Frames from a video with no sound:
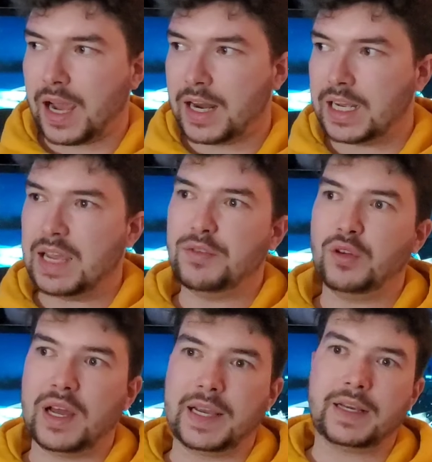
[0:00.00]
Kind of give you
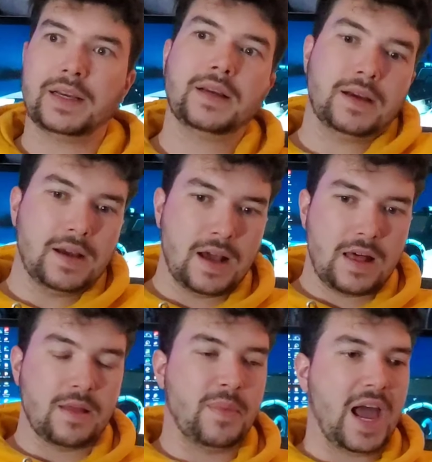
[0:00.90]
like
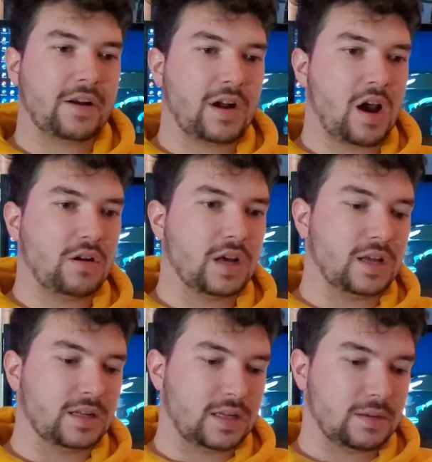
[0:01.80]
the background
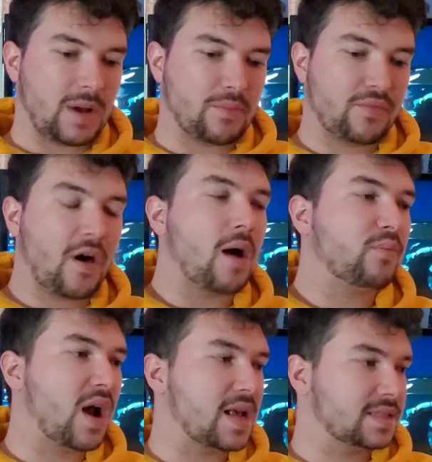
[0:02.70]
on my thought
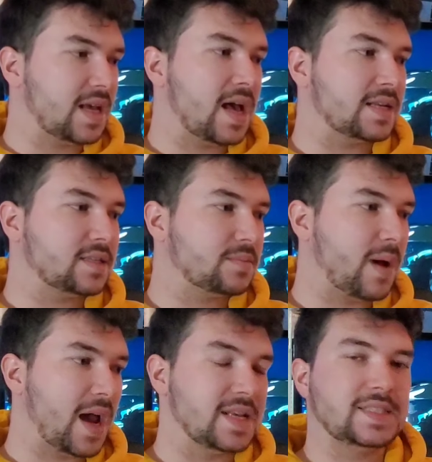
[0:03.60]
process,
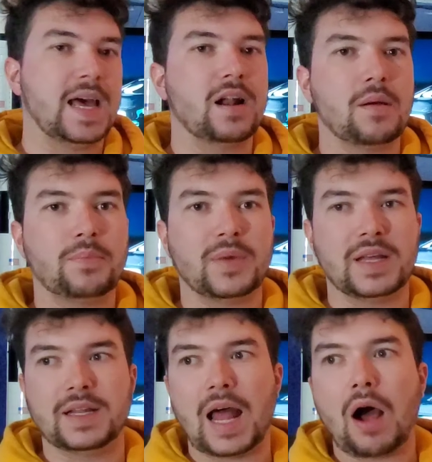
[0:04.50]
my setup,
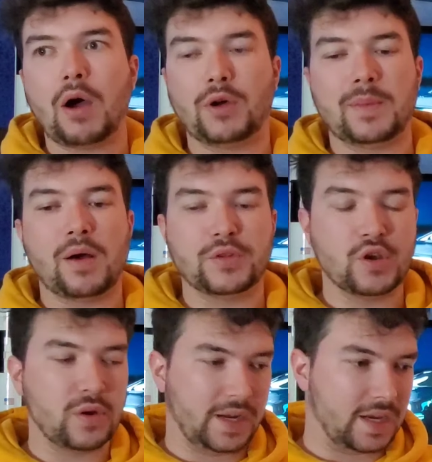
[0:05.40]
and how I went about
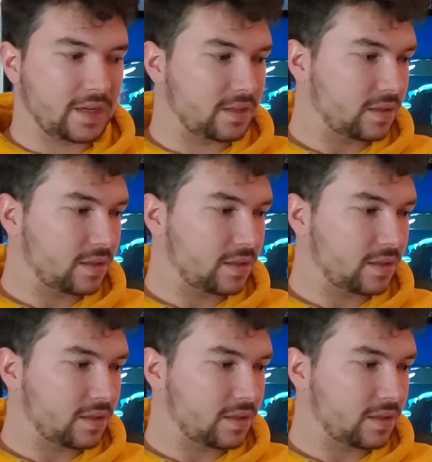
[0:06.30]
doing it.